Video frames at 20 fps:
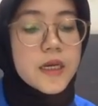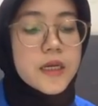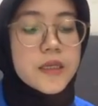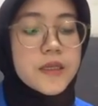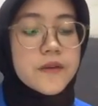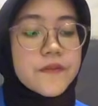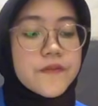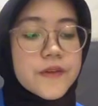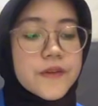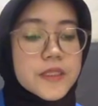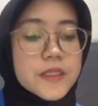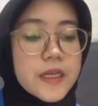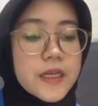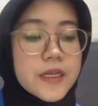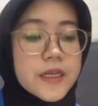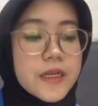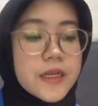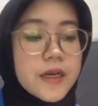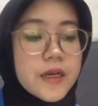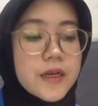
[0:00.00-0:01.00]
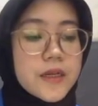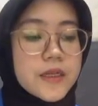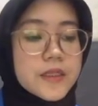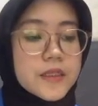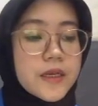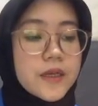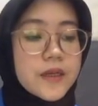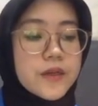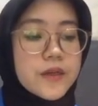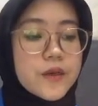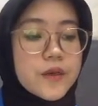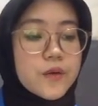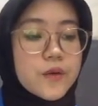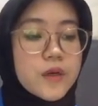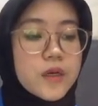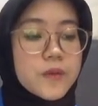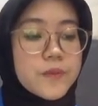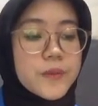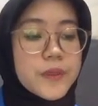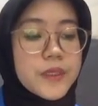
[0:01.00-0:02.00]
The first idea is I grow
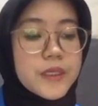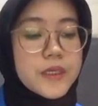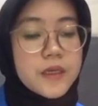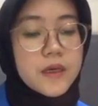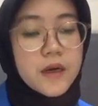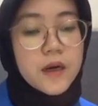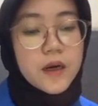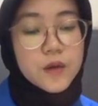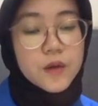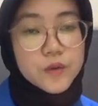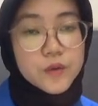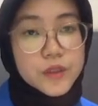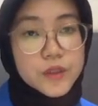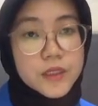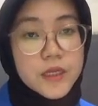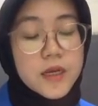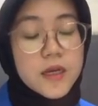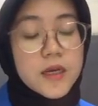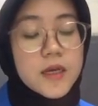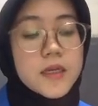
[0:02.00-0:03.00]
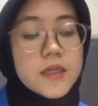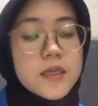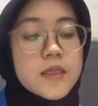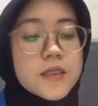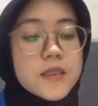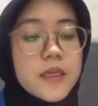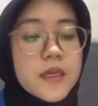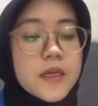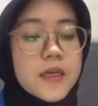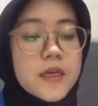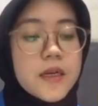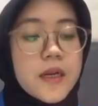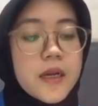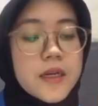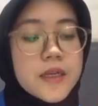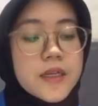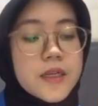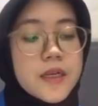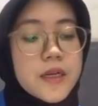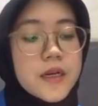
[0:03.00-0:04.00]
up in the house. The second
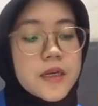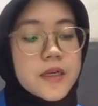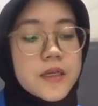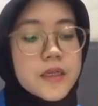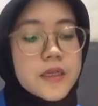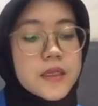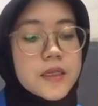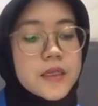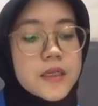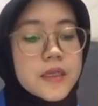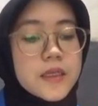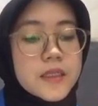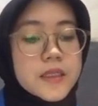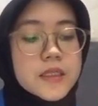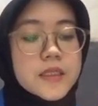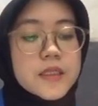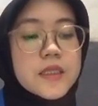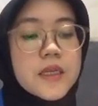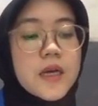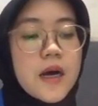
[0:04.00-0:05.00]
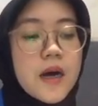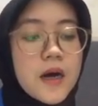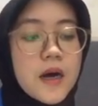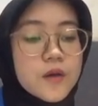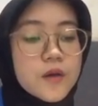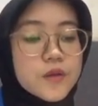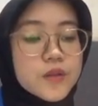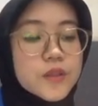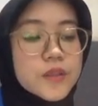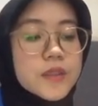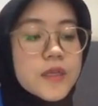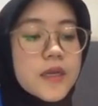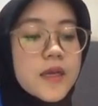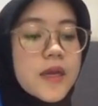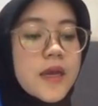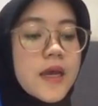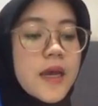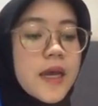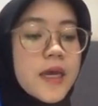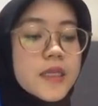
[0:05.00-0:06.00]
idea is the house
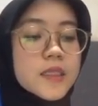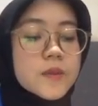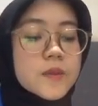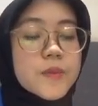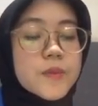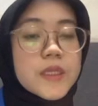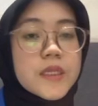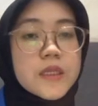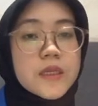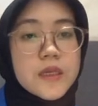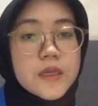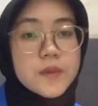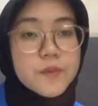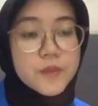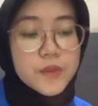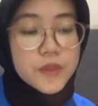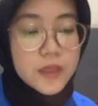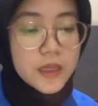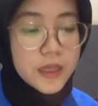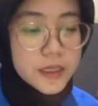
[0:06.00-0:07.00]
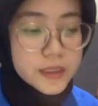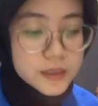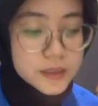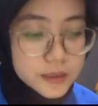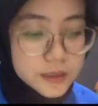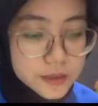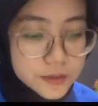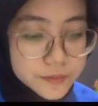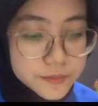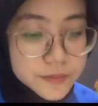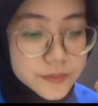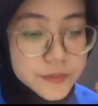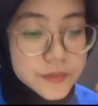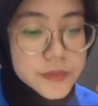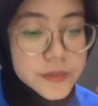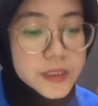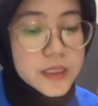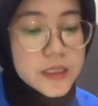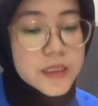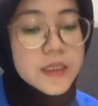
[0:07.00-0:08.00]
has been demolished.
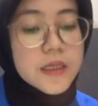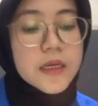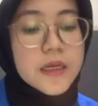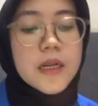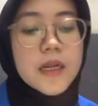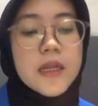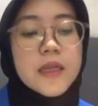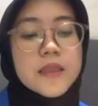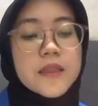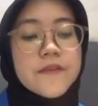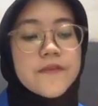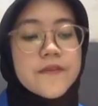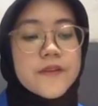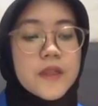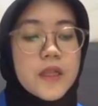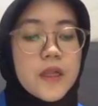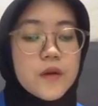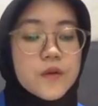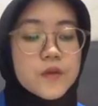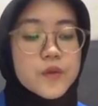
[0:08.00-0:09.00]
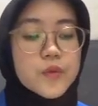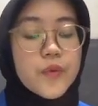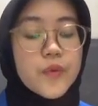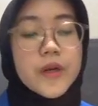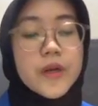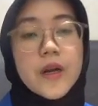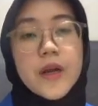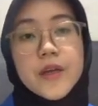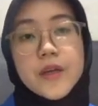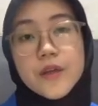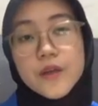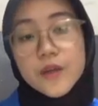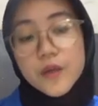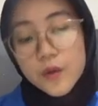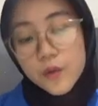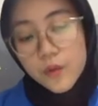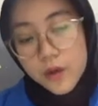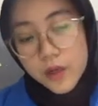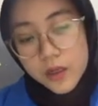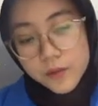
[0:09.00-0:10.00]
The relative clause where I
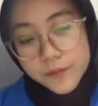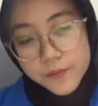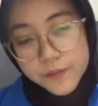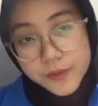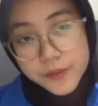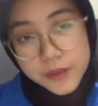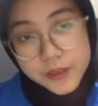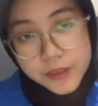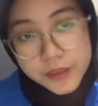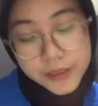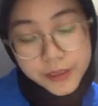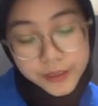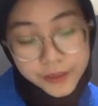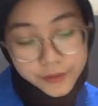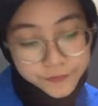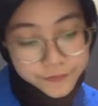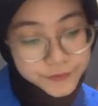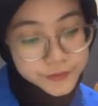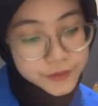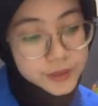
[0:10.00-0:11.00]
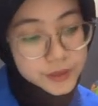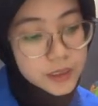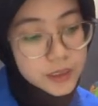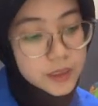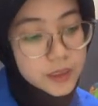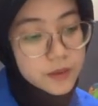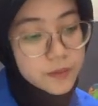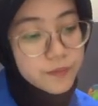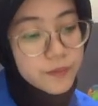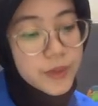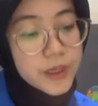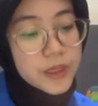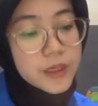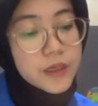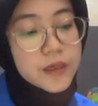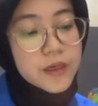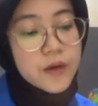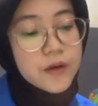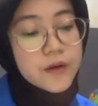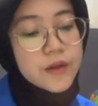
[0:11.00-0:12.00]
grow up gives
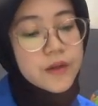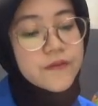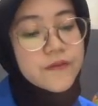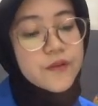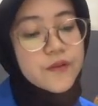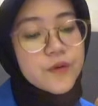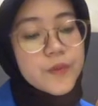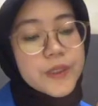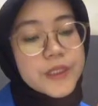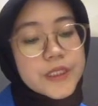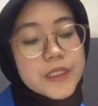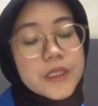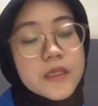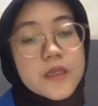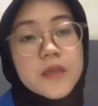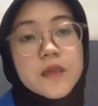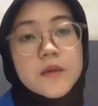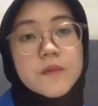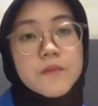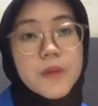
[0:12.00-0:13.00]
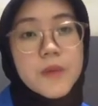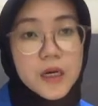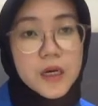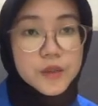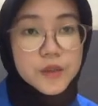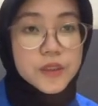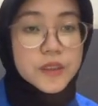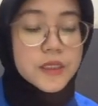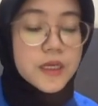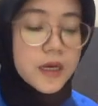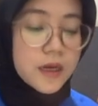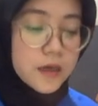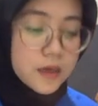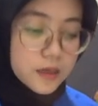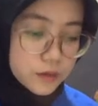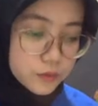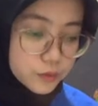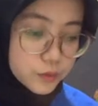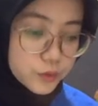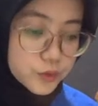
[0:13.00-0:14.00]
background information about the
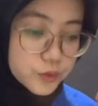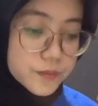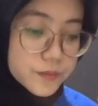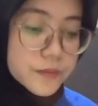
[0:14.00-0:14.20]
house.